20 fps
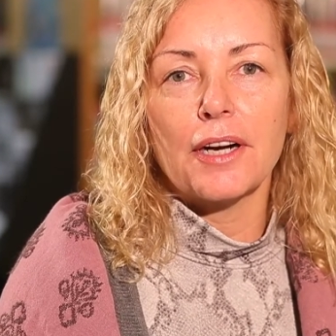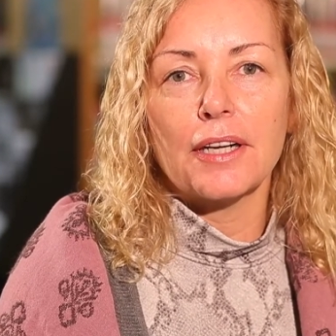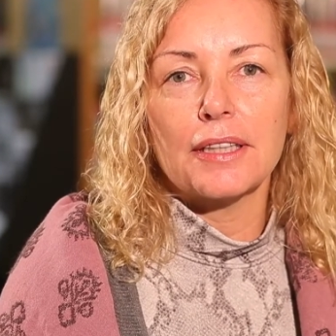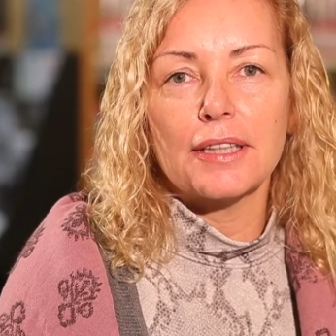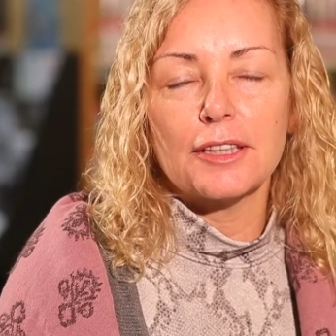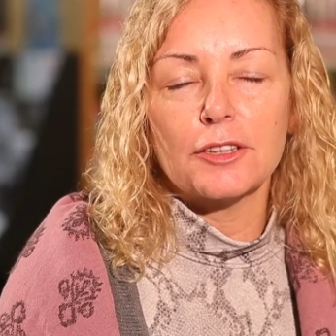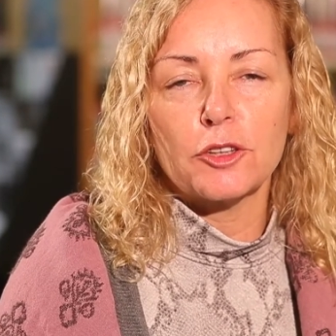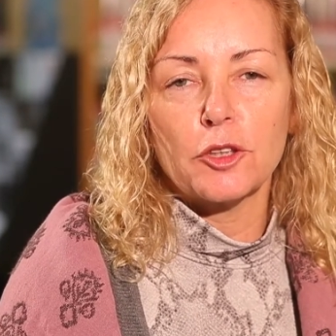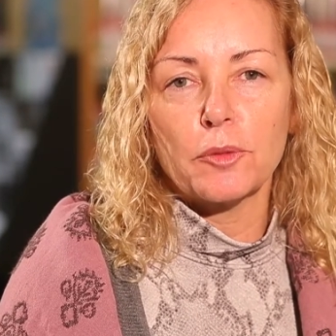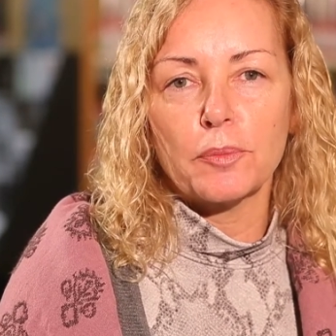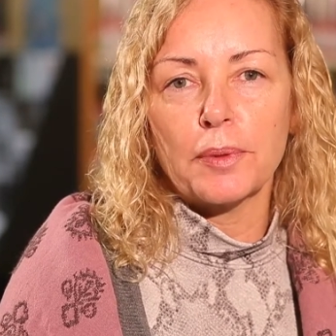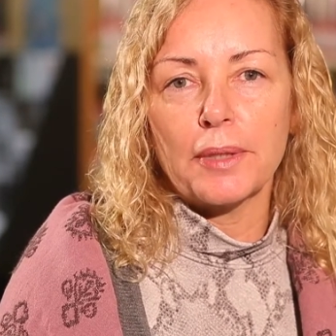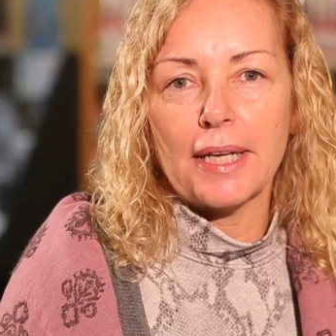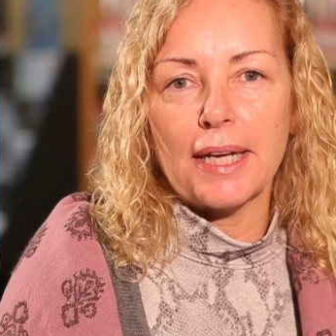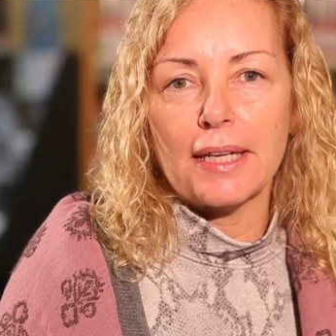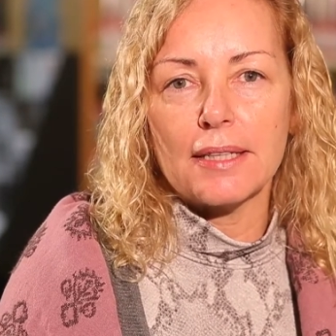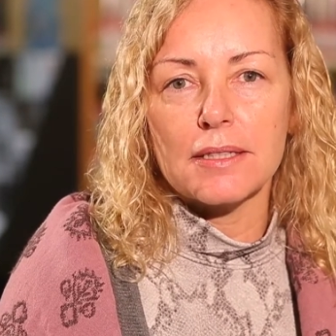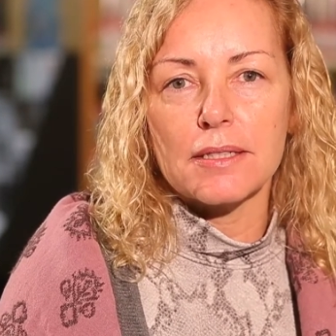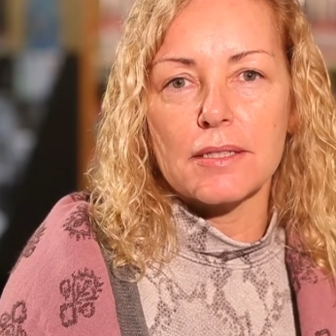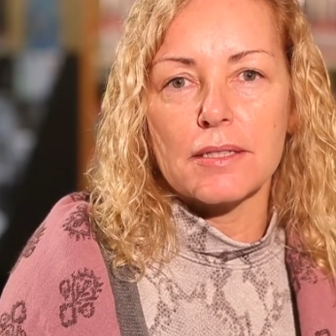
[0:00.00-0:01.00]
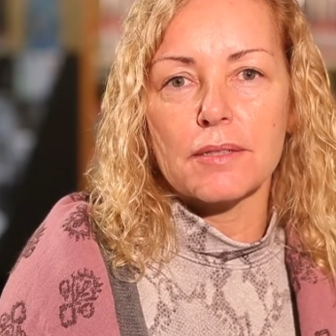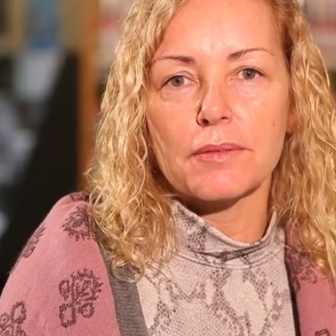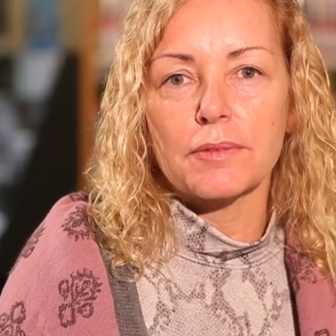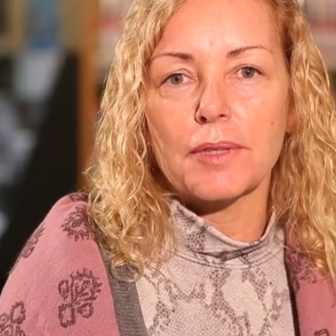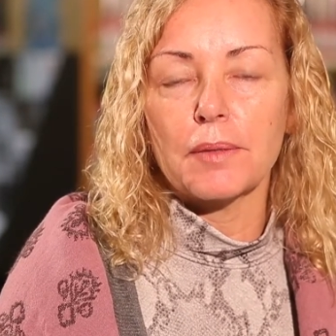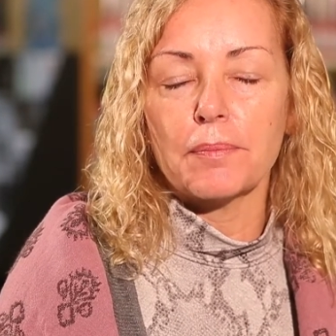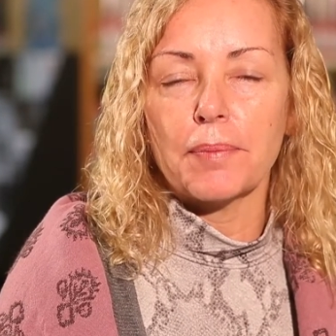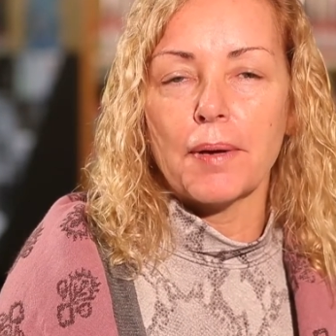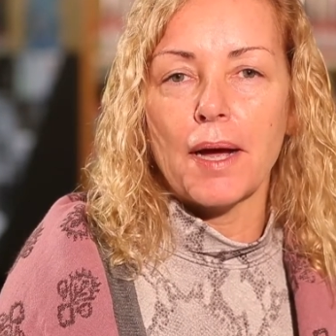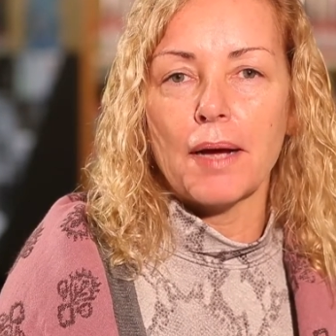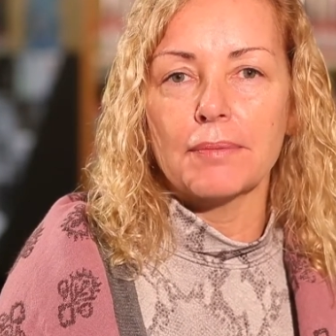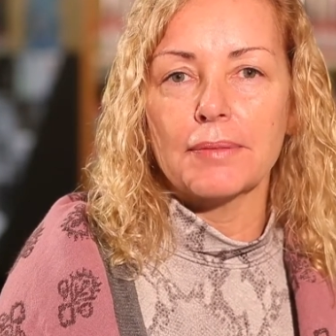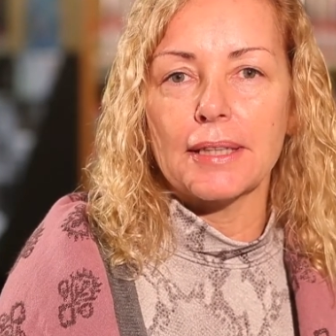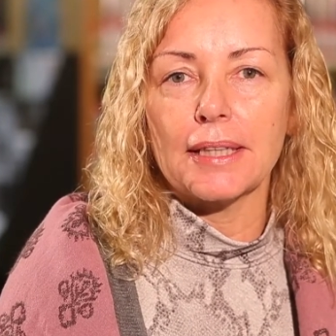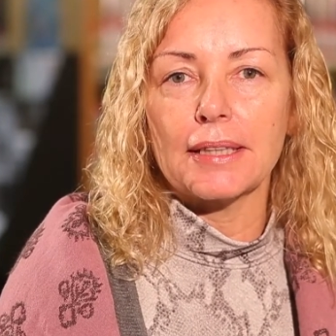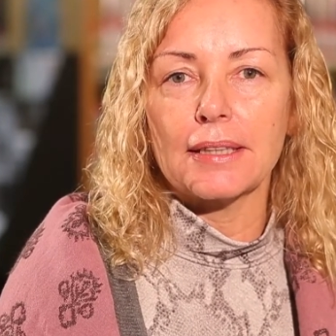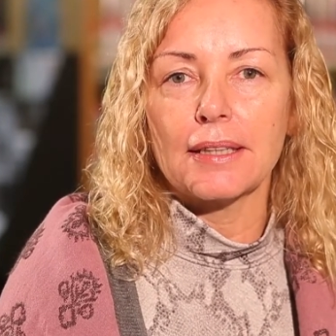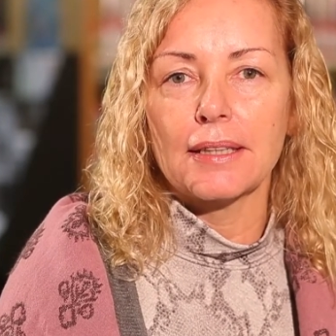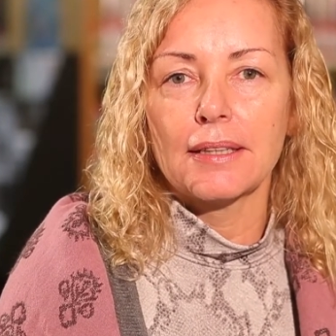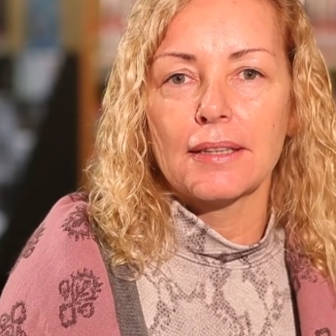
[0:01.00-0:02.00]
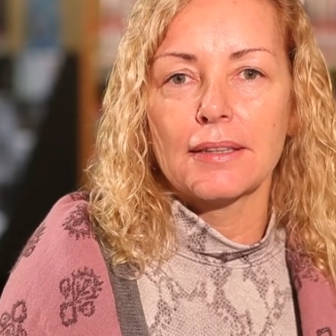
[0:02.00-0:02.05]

our initial plans went public,